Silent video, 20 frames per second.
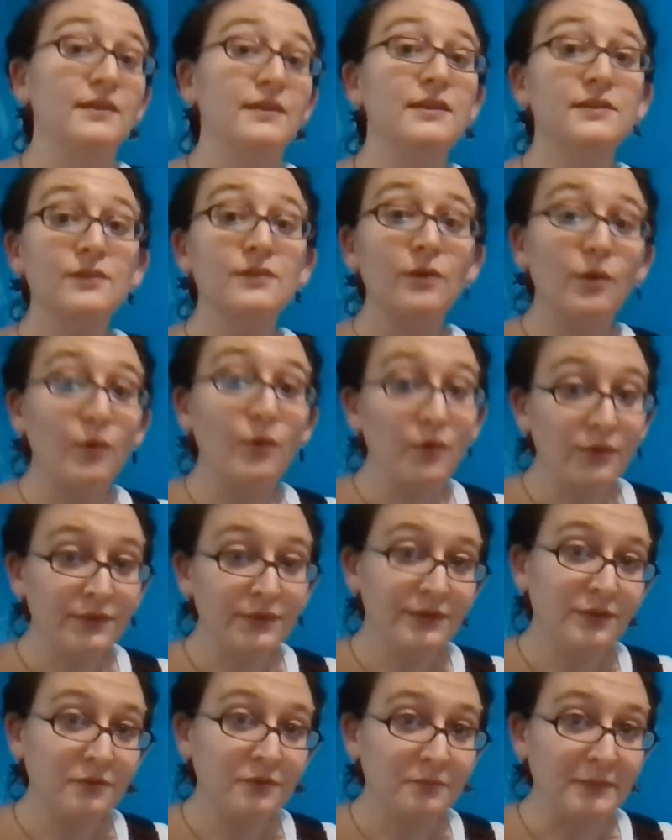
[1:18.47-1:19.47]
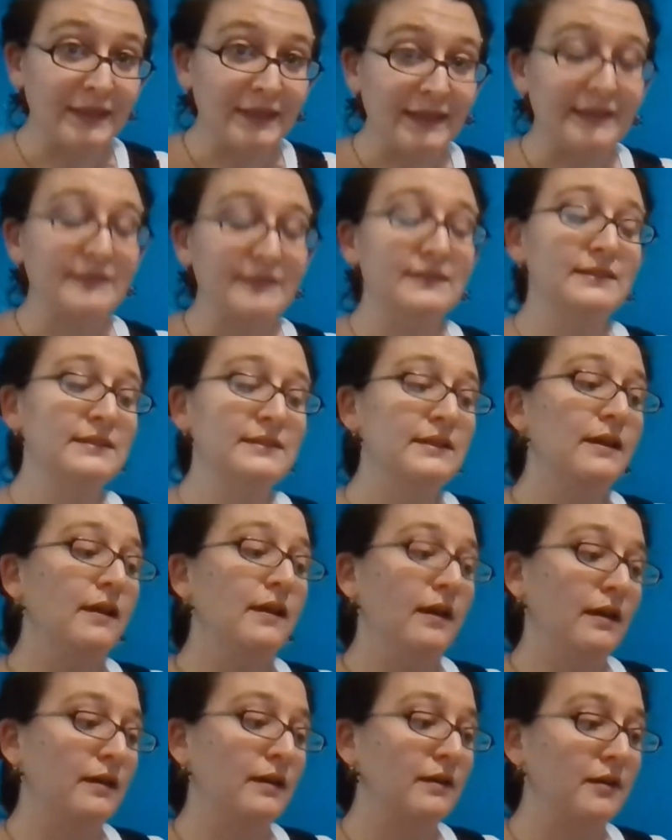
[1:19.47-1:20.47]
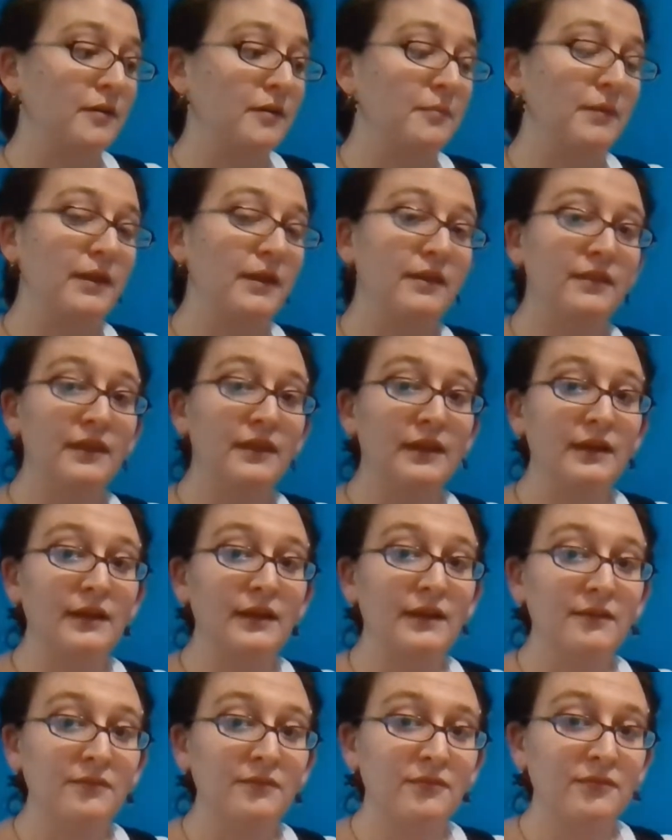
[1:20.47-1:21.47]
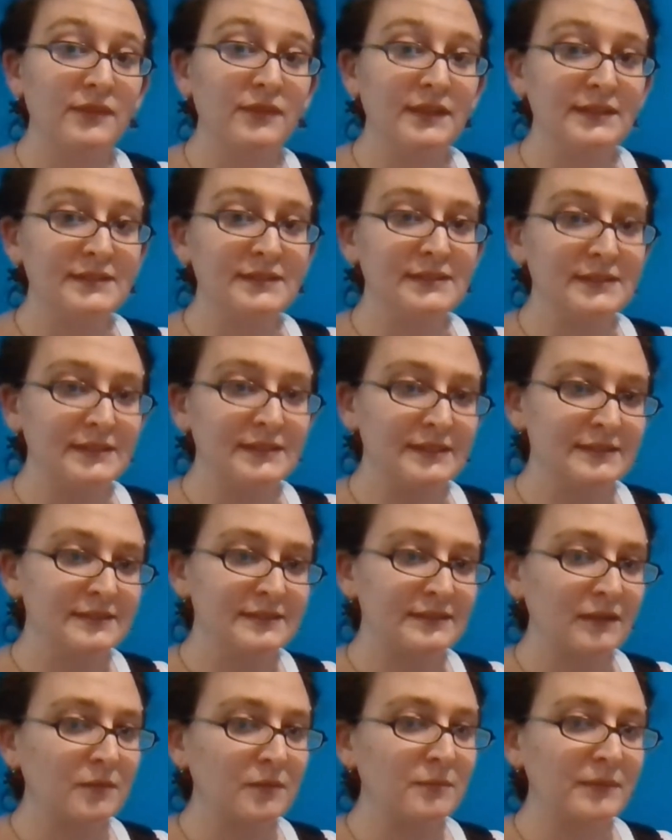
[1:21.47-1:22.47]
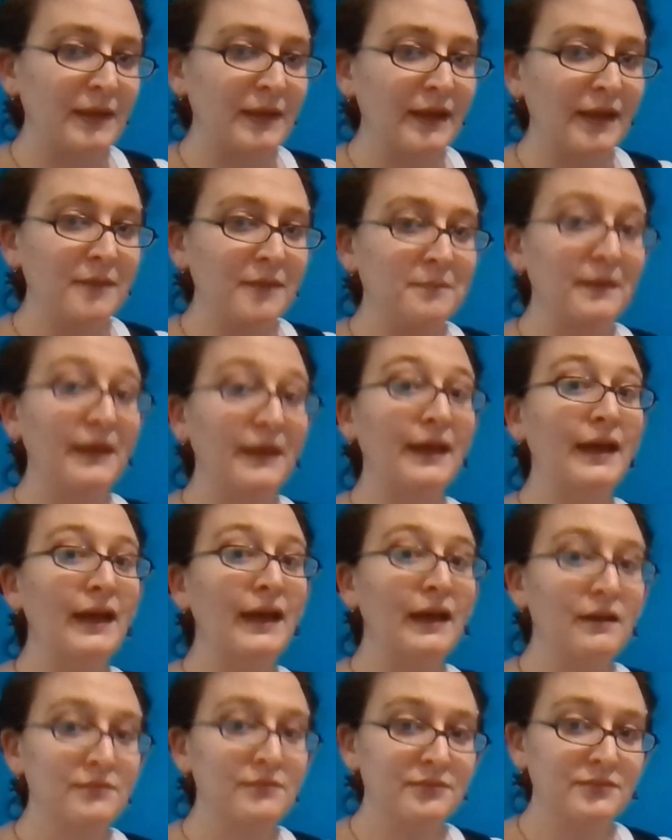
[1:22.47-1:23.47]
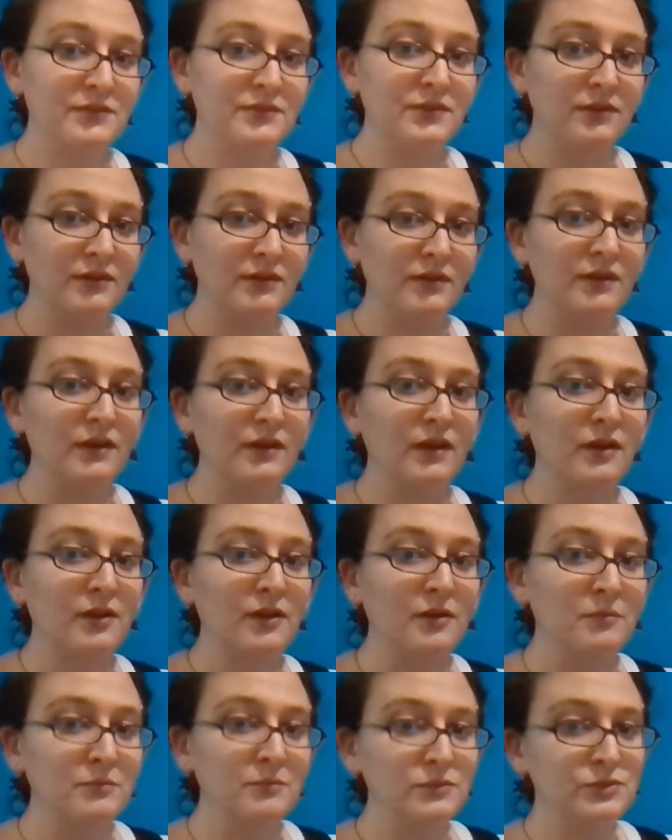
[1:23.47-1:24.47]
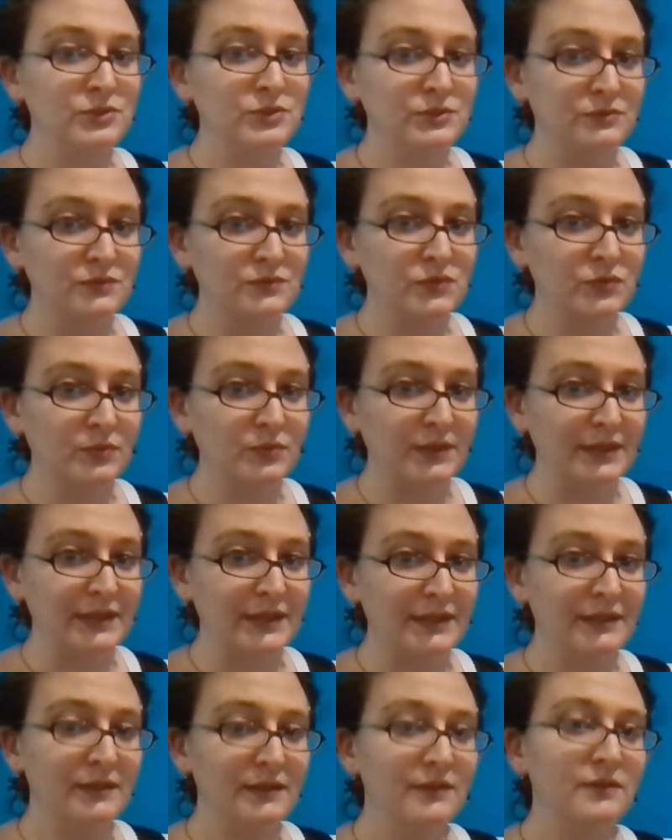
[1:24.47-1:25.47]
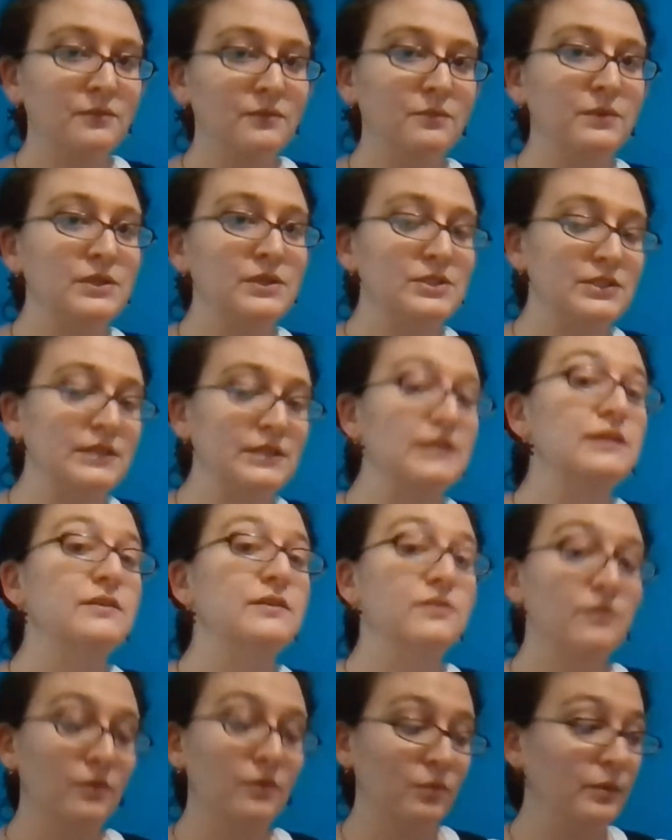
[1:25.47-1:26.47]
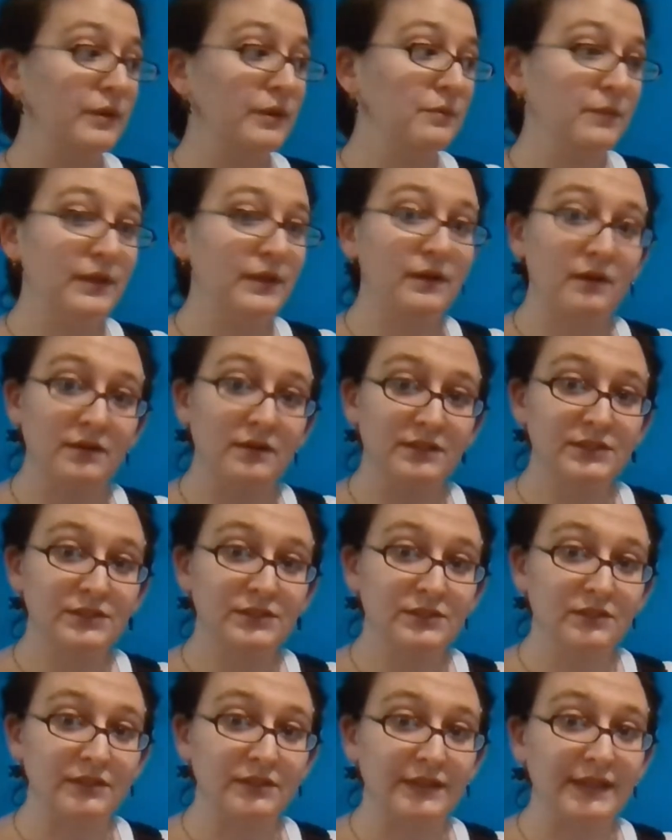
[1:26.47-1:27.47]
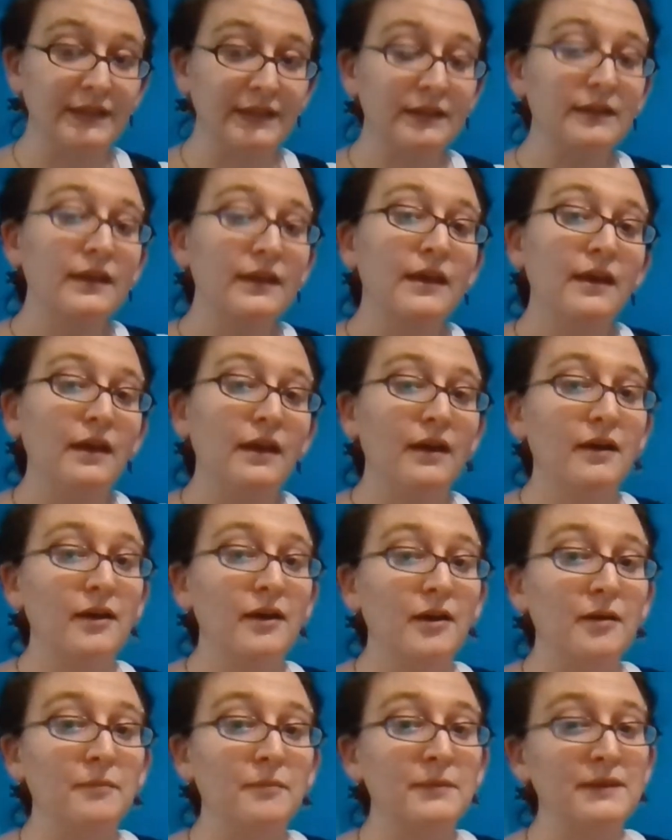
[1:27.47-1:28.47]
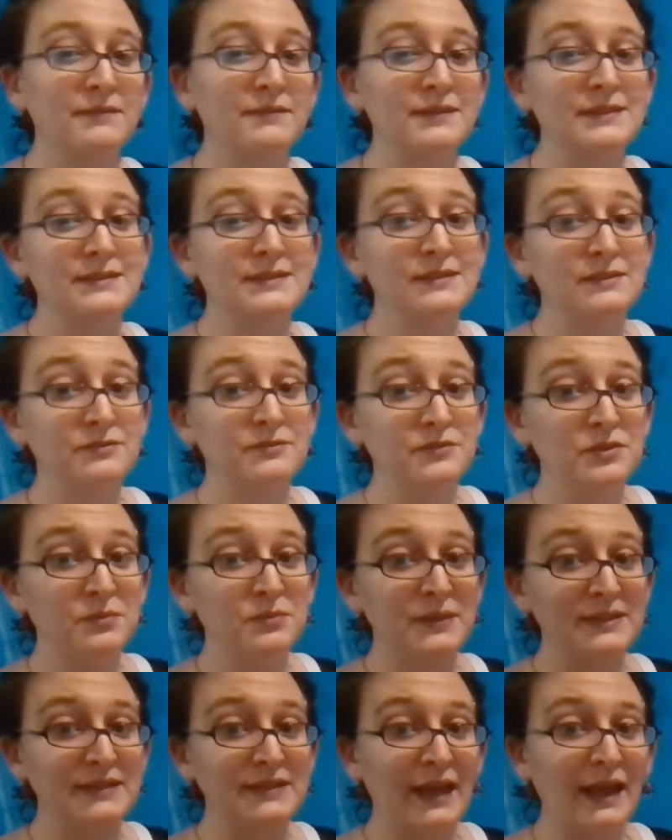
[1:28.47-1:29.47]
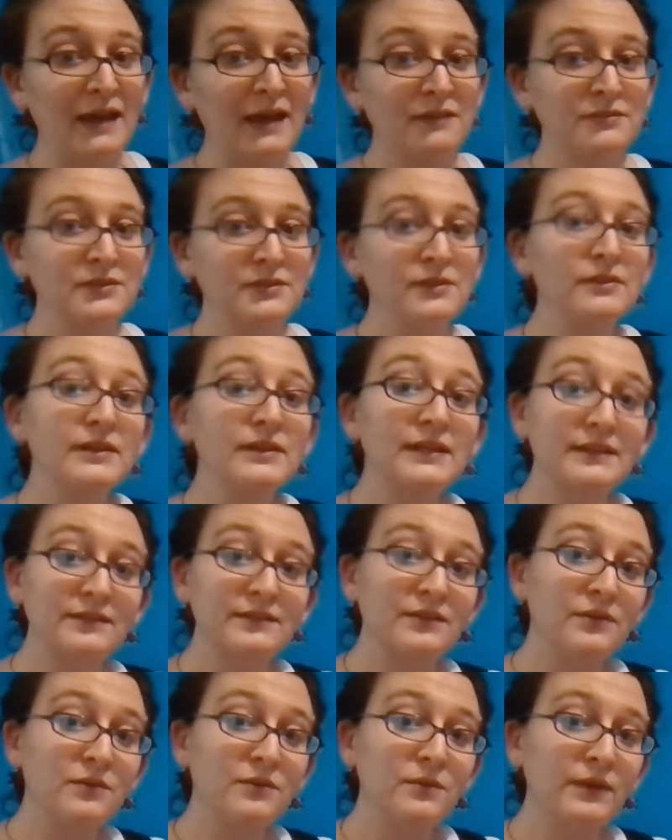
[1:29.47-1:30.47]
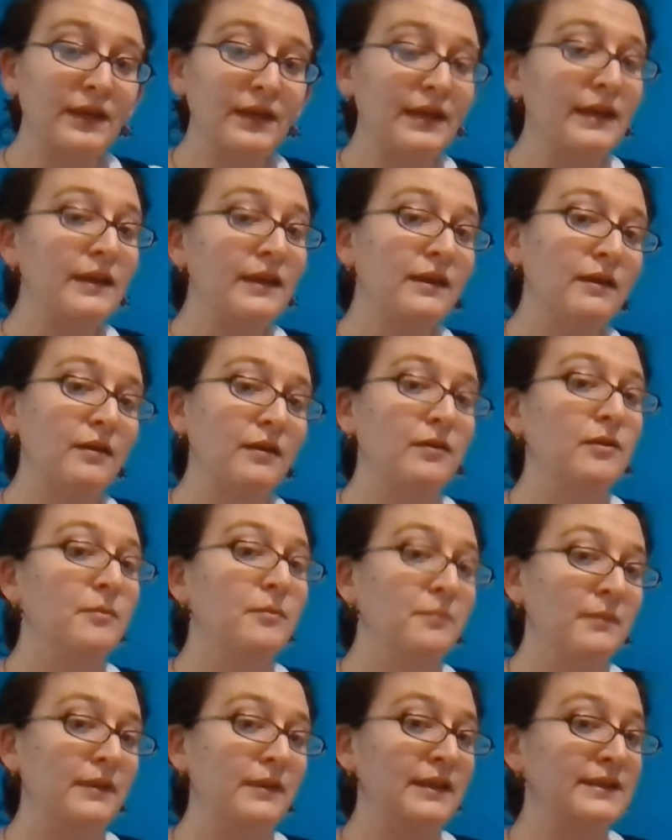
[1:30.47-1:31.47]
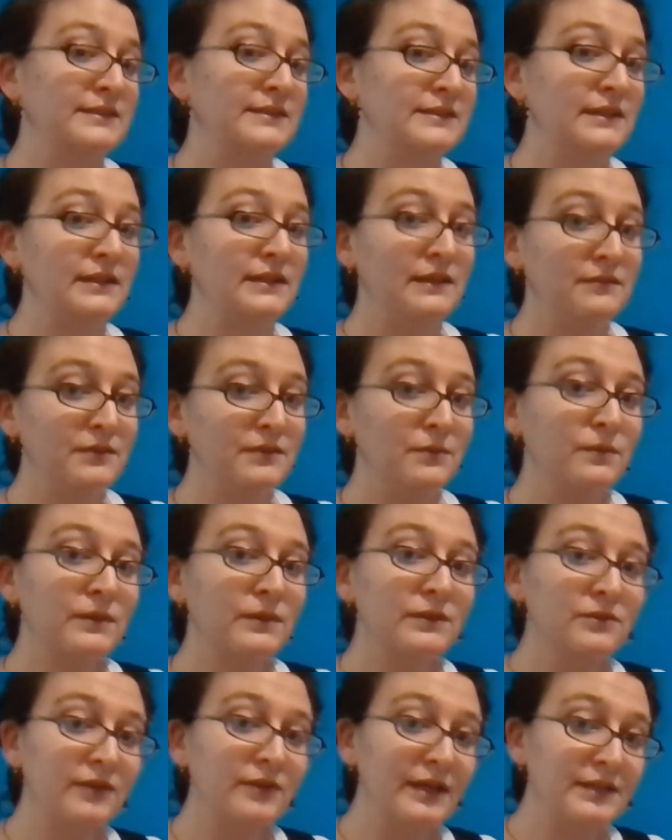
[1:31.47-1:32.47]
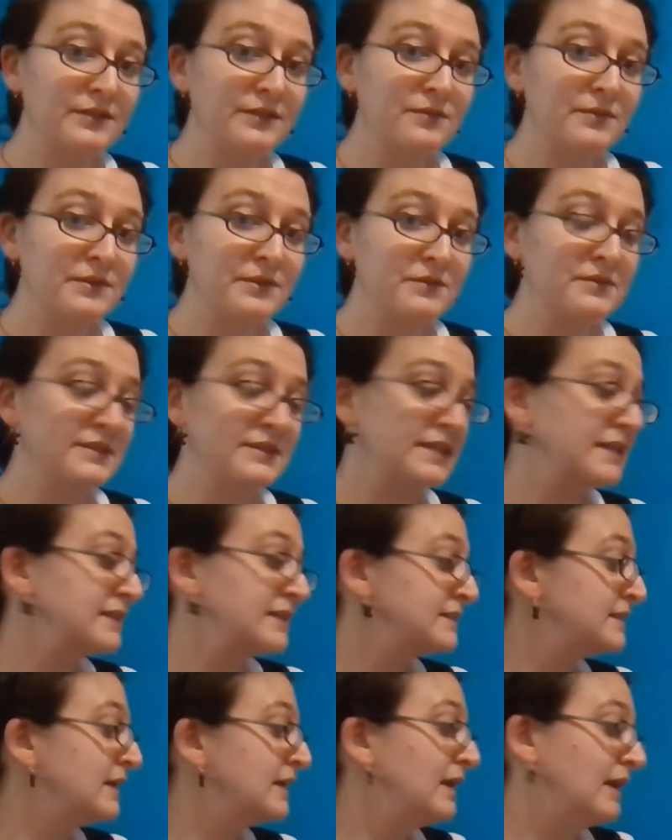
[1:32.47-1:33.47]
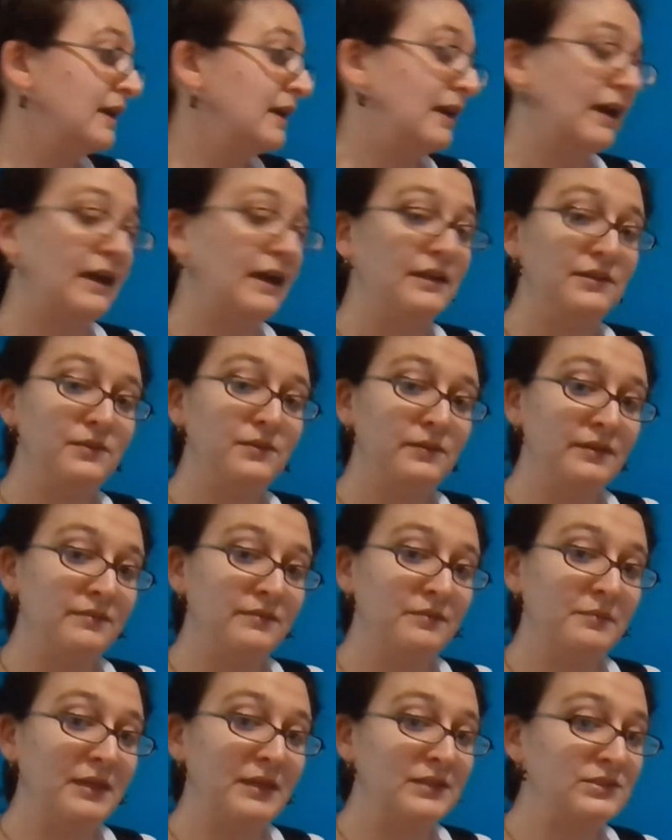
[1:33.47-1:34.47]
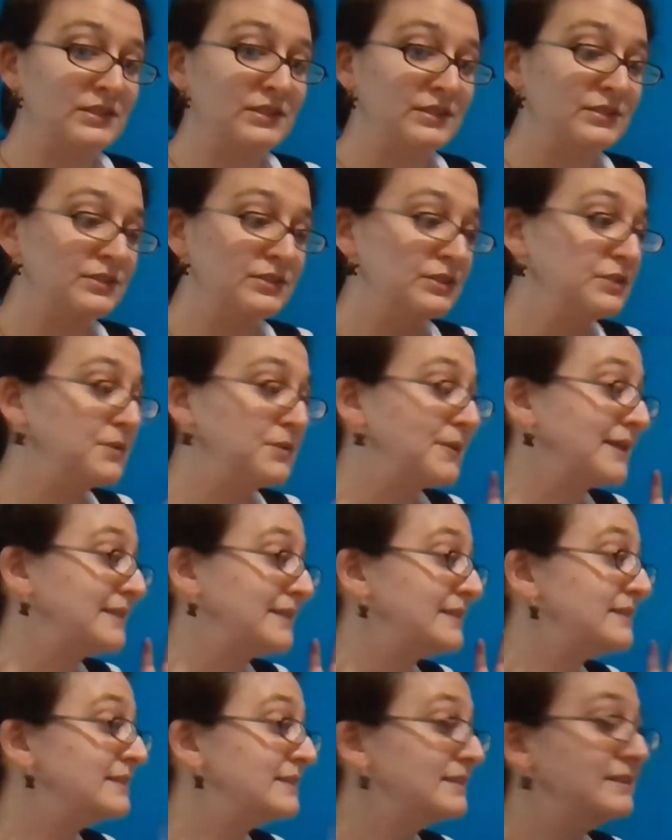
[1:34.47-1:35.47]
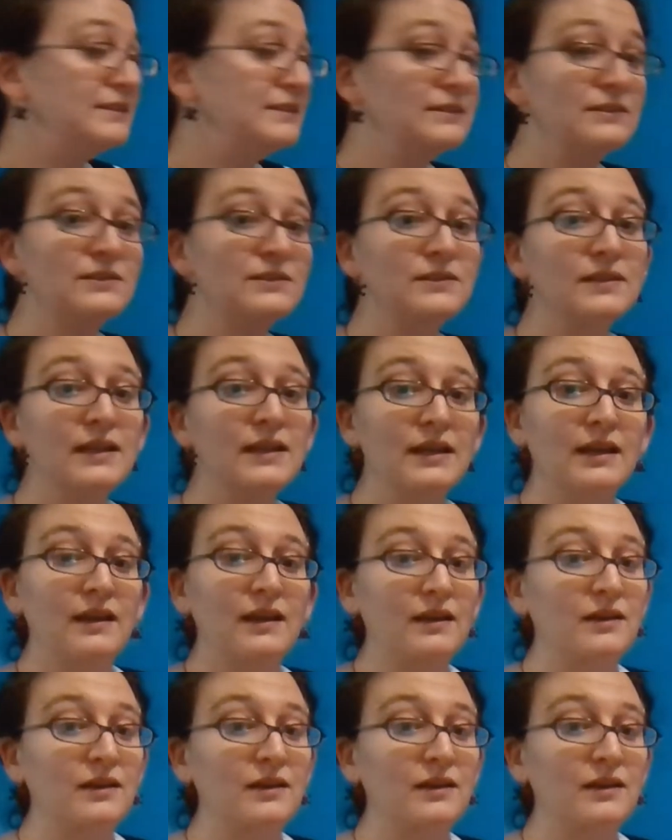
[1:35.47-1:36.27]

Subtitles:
This also means that if this is sometime after June 20th, which is when we are starting, if this is a few weeks after, it's okay. Like I said, if you were in grades 3 through 6 and you live in Manchester, you can still